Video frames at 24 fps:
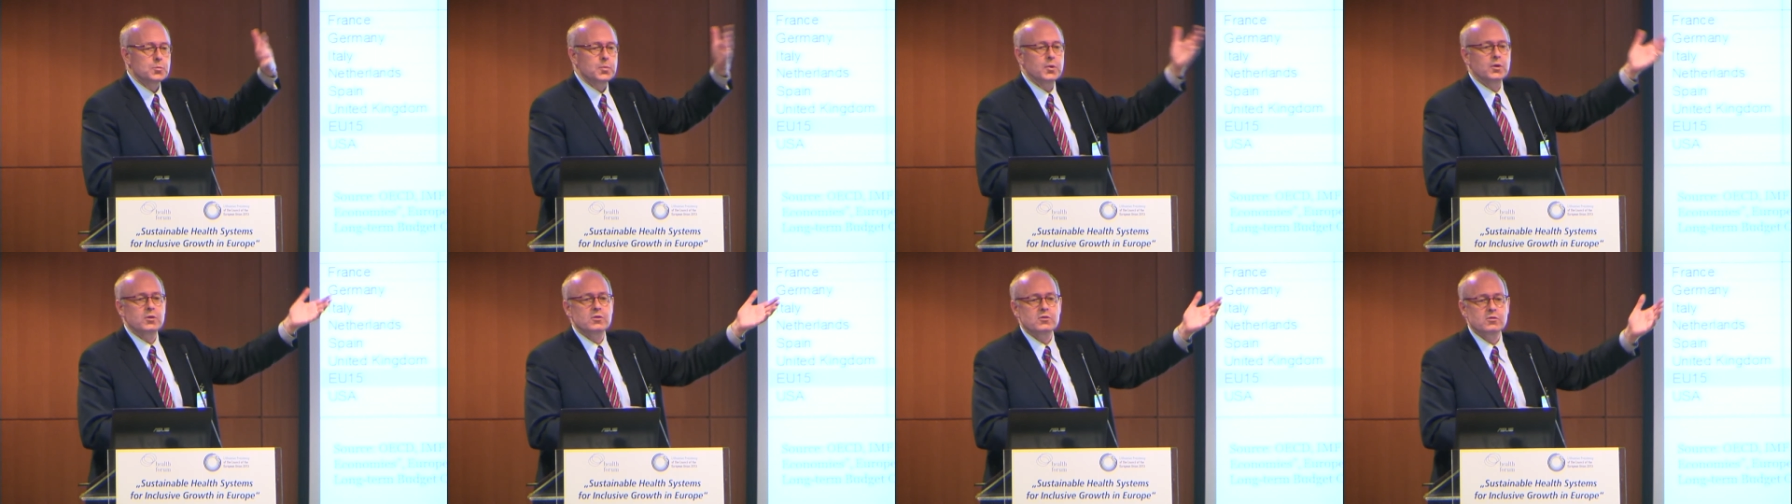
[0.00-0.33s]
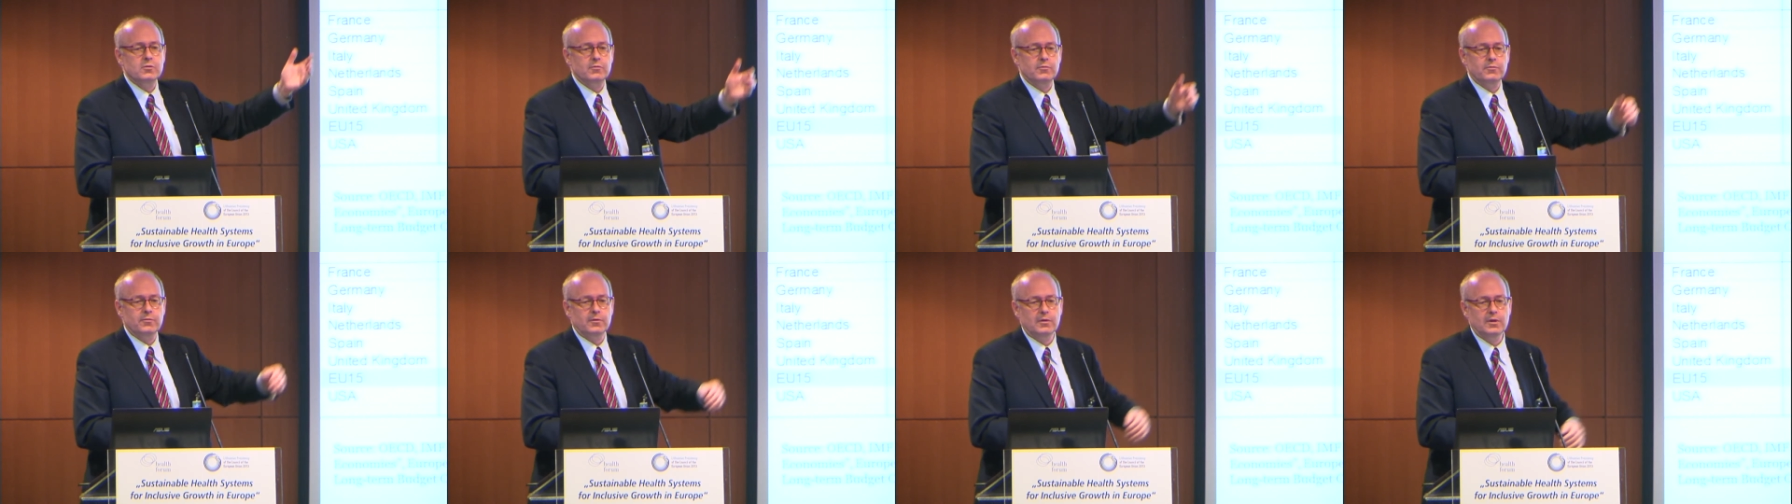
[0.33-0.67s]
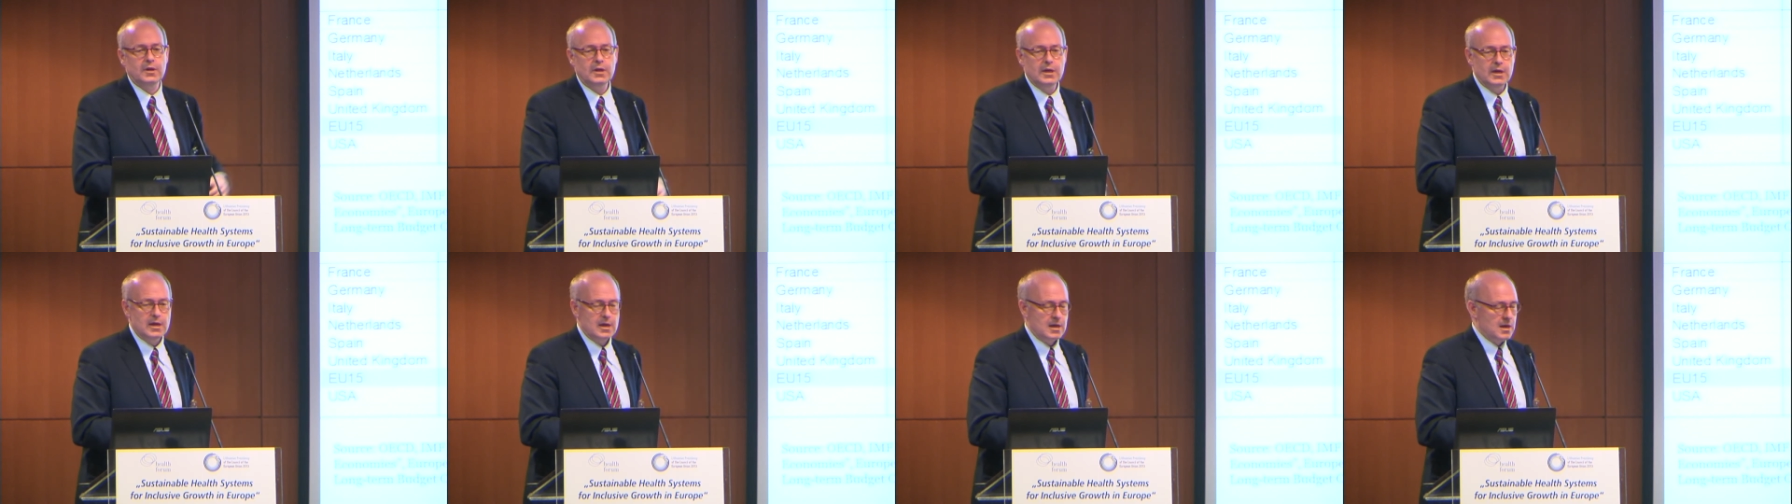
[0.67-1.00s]
points of
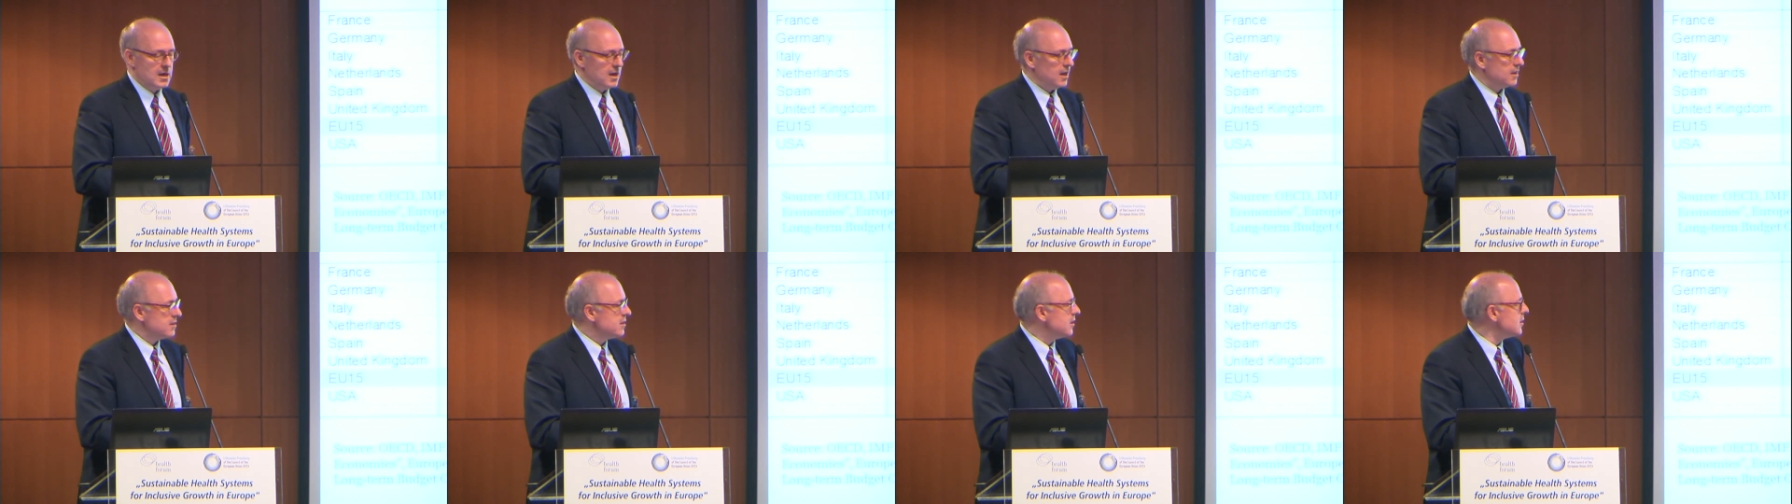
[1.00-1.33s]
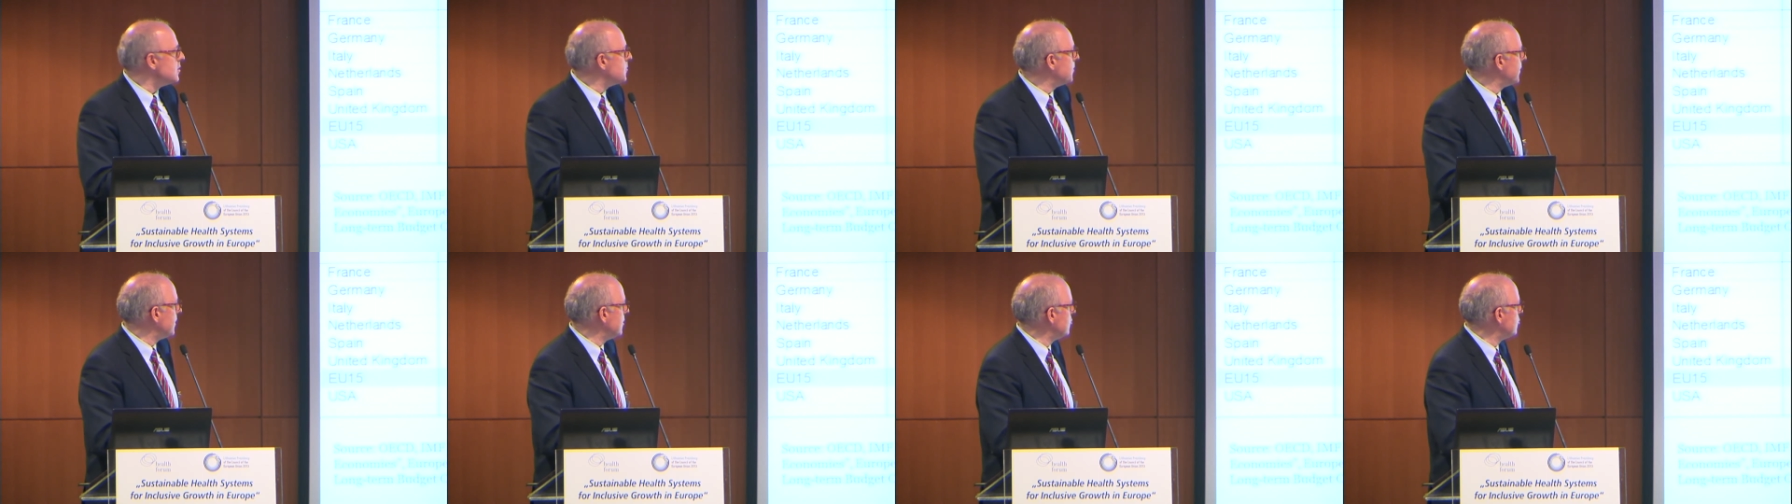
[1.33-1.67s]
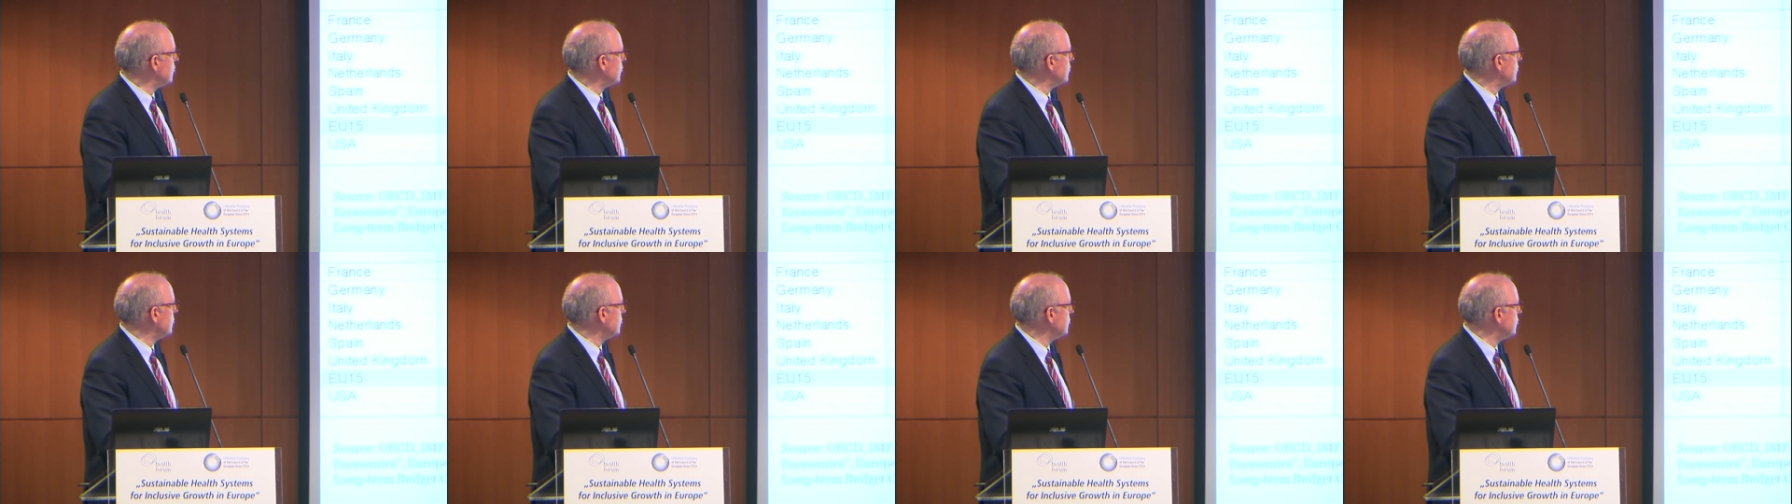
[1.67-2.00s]
health
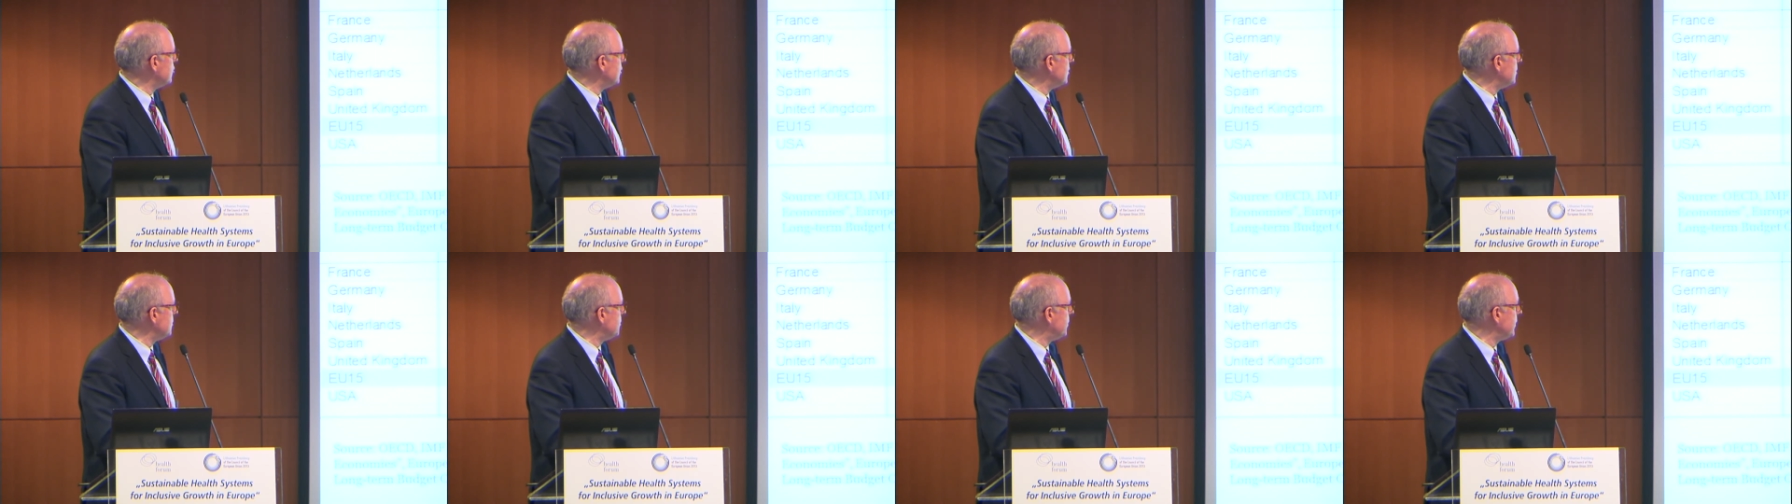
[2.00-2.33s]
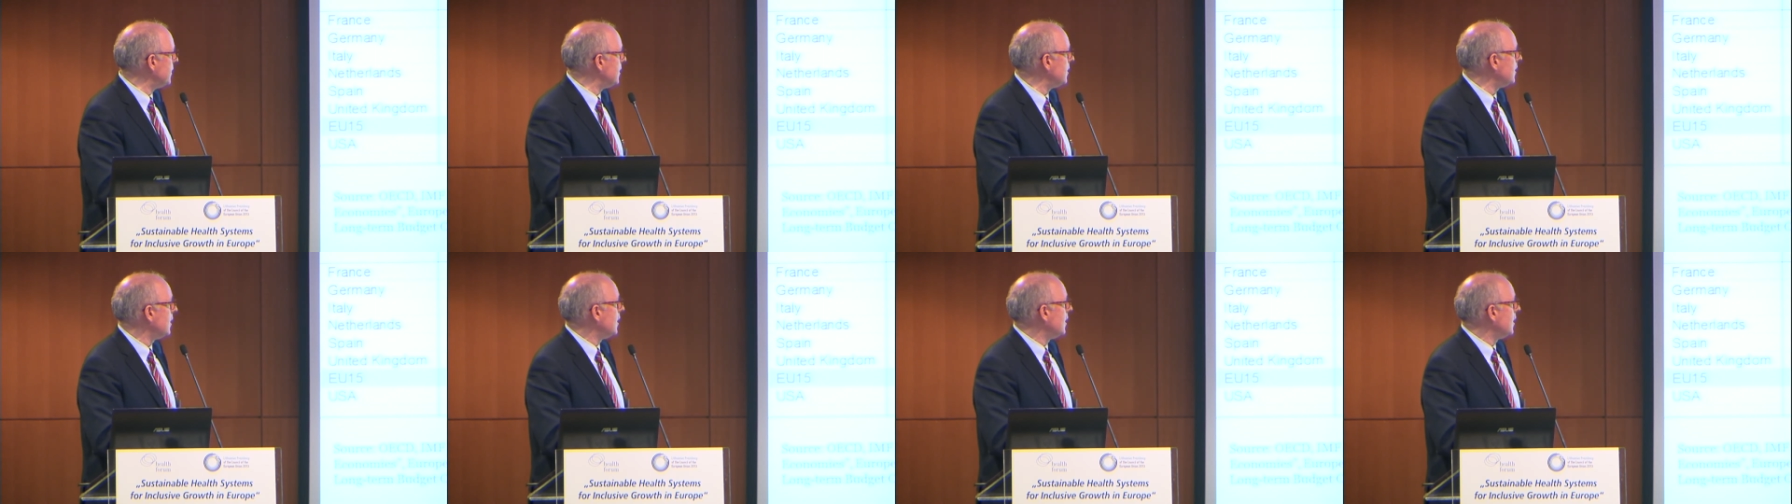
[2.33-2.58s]
expenditures to GDP.